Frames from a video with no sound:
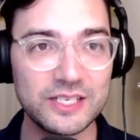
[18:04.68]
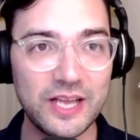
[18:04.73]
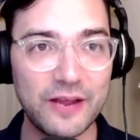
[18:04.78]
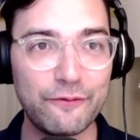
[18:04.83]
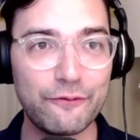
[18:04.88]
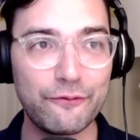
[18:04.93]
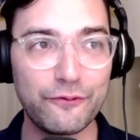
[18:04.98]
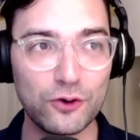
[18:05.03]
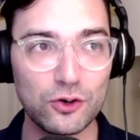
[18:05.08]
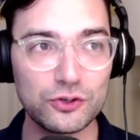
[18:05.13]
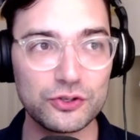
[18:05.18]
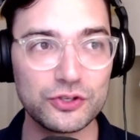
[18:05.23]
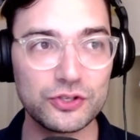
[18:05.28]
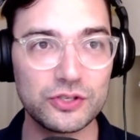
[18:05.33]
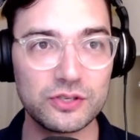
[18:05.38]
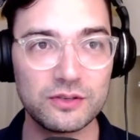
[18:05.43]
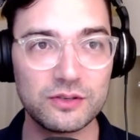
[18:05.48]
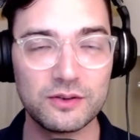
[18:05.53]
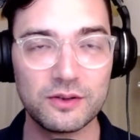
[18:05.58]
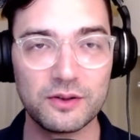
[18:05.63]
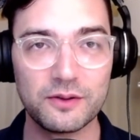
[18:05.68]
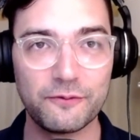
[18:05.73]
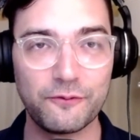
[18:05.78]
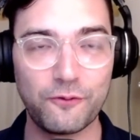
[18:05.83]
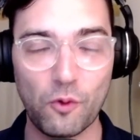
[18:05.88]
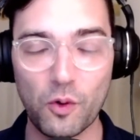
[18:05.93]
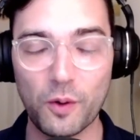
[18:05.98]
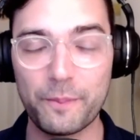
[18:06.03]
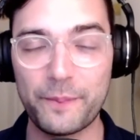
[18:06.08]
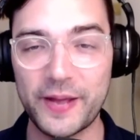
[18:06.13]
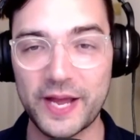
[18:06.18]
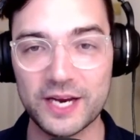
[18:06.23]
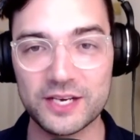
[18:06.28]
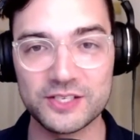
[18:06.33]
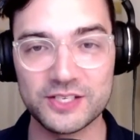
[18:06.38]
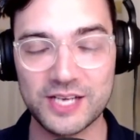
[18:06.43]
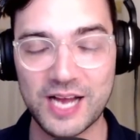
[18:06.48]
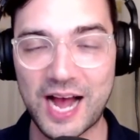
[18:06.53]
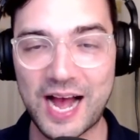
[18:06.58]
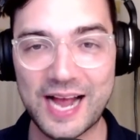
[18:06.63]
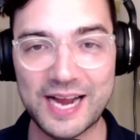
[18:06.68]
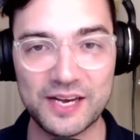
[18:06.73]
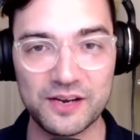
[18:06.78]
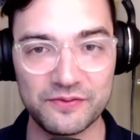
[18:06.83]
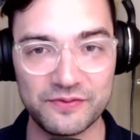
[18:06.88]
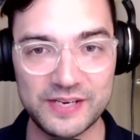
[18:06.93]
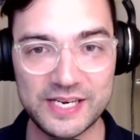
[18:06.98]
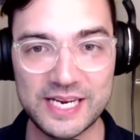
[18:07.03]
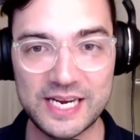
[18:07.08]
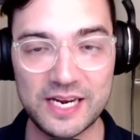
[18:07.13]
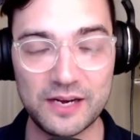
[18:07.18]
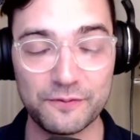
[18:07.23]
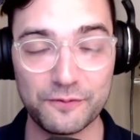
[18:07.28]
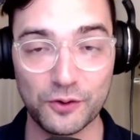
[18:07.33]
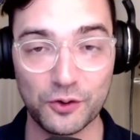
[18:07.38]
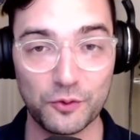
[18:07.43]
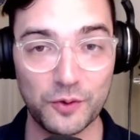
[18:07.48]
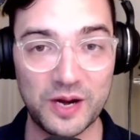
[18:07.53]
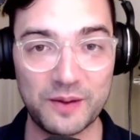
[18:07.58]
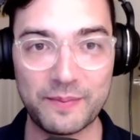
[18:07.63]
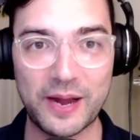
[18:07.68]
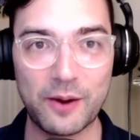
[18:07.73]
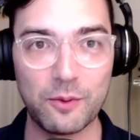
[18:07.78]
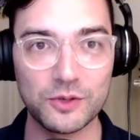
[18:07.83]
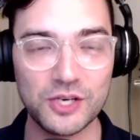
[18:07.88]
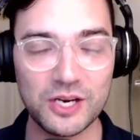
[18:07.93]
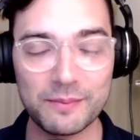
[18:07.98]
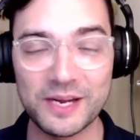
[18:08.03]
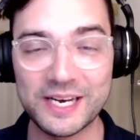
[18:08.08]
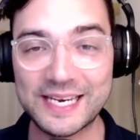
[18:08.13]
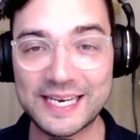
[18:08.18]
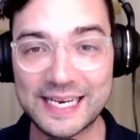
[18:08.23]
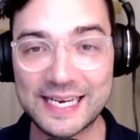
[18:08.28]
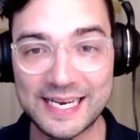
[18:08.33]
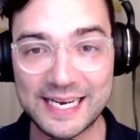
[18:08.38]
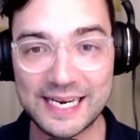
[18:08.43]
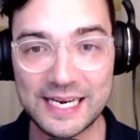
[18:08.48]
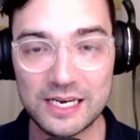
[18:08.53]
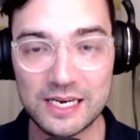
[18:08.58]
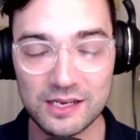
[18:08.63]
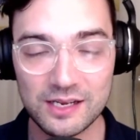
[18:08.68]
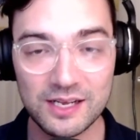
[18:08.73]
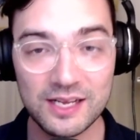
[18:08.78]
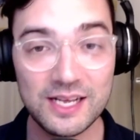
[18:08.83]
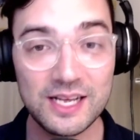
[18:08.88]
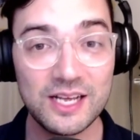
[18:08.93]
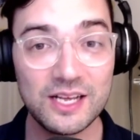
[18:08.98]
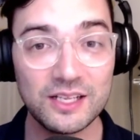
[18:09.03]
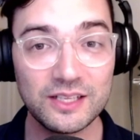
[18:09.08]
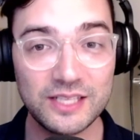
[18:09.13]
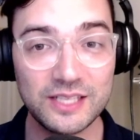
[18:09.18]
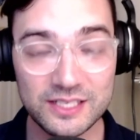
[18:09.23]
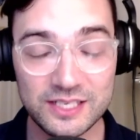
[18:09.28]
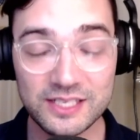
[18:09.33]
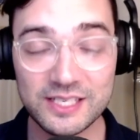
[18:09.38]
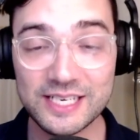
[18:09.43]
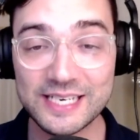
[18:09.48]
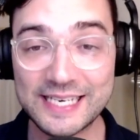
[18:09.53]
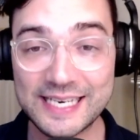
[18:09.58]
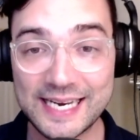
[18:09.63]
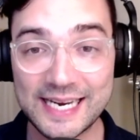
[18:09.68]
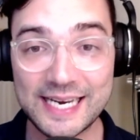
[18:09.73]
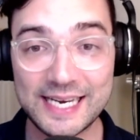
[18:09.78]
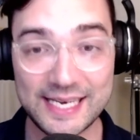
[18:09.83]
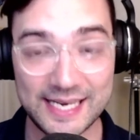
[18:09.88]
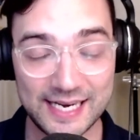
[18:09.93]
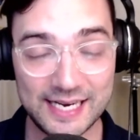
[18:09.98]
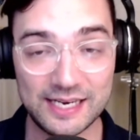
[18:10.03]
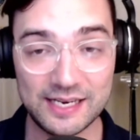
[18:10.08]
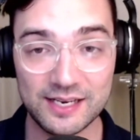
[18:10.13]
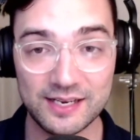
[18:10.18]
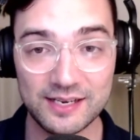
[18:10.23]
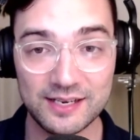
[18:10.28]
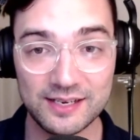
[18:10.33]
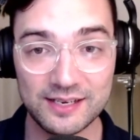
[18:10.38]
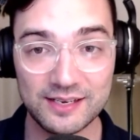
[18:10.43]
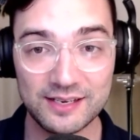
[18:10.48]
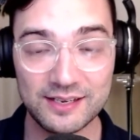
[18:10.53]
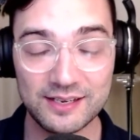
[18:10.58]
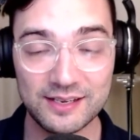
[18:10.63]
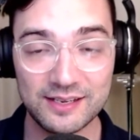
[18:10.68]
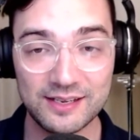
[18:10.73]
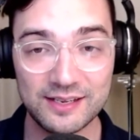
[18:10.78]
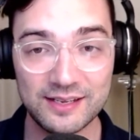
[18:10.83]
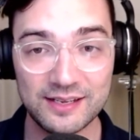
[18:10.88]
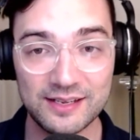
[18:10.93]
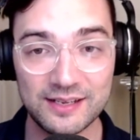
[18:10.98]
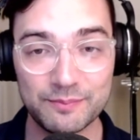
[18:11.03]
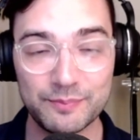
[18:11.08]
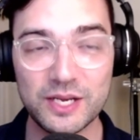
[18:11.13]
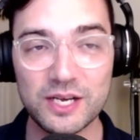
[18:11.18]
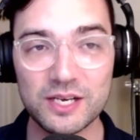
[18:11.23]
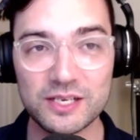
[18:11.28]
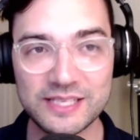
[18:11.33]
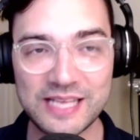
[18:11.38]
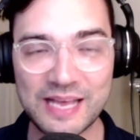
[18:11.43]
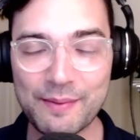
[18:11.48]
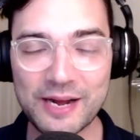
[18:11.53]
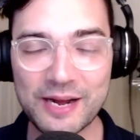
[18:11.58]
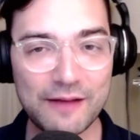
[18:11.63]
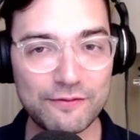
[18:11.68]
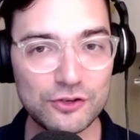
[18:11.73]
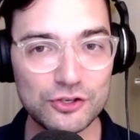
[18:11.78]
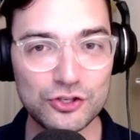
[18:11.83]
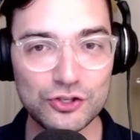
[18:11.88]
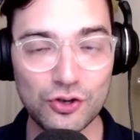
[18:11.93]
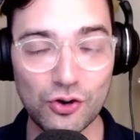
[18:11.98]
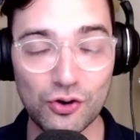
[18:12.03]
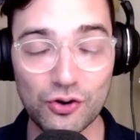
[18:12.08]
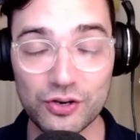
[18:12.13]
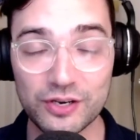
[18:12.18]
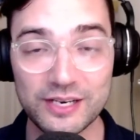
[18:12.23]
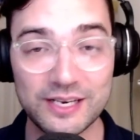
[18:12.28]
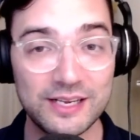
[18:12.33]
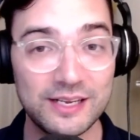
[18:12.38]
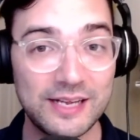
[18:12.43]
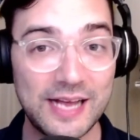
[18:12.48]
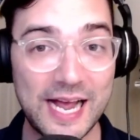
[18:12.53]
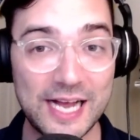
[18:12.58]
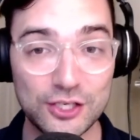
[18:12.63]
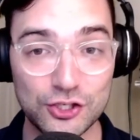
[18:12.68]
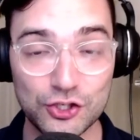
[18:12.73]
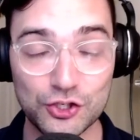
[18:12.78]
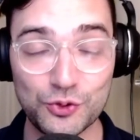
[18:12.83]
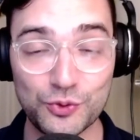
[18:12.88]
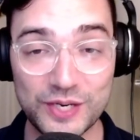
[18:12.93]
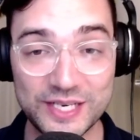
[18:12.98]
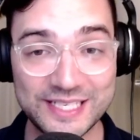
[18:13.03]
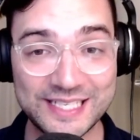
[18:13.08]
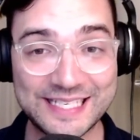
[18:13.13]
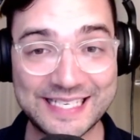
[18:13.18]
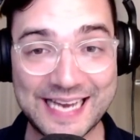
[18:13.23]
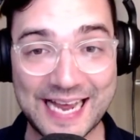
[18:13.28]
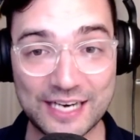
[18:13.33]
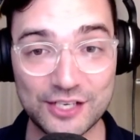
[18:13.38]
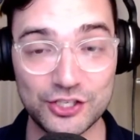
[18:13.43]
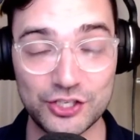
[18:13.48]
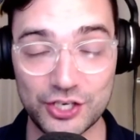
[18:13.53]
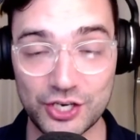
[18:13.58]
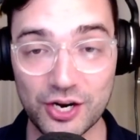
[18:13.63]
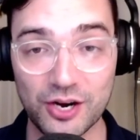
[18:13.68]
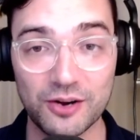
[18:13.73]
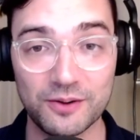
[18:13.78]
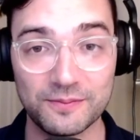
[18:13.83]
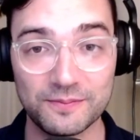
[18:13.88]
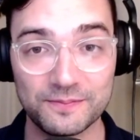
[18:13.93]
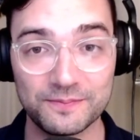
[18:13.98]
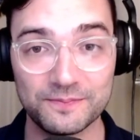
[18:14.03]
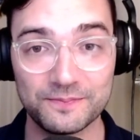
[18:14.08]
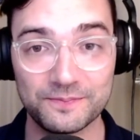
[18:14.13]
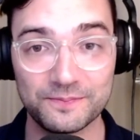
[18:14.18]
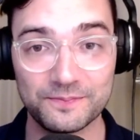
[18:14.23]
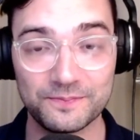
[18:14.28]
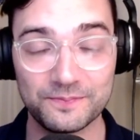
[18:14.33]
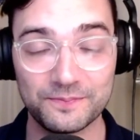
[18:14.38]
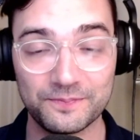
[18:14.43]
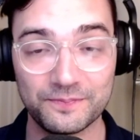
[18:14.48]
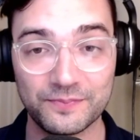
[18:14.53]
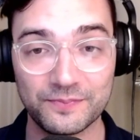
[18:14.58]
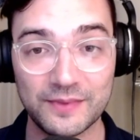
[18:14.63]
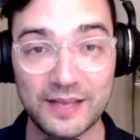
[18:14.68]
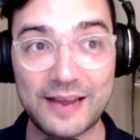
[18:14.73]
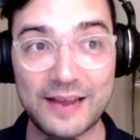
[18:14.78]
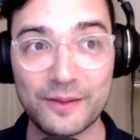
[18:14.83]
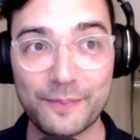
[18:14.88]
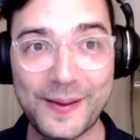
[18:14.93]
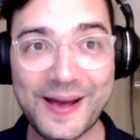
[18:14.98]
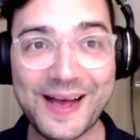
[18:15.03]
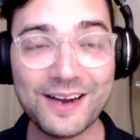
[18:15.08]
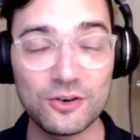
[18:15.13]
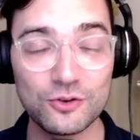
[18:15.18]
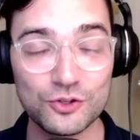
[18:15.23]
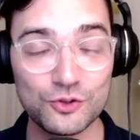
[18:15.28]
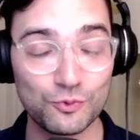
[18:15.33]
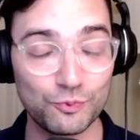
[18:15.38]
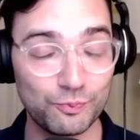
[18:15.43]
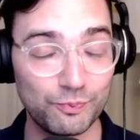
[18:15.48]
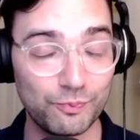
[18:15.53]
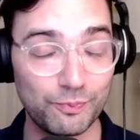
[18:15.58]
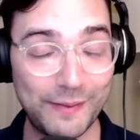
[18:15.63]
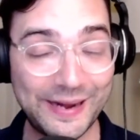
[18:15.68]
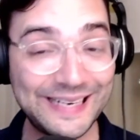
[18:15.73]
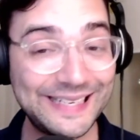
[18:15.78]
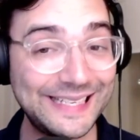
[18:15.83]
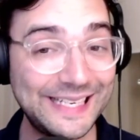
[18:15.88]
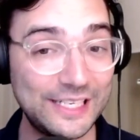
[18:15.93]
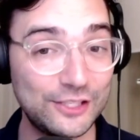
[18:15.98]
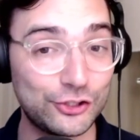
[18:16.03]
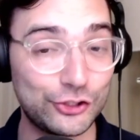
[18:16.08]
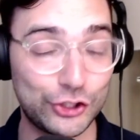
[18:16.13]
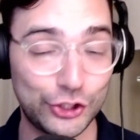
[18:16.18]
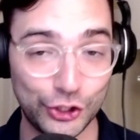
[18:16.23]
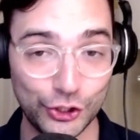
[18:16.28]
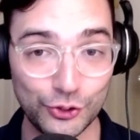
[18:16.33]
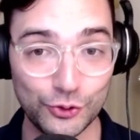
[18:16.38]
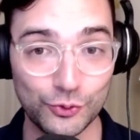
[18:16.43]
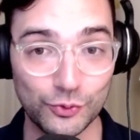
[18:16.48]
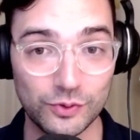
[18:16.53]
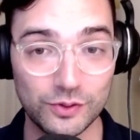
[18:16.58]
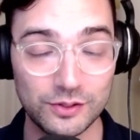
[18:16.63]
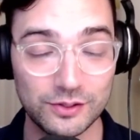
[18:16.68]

a first four picks kind of need for Green Bay. We're talking about need. This is a need because they might have to start as soon as next year. And the Packers might need two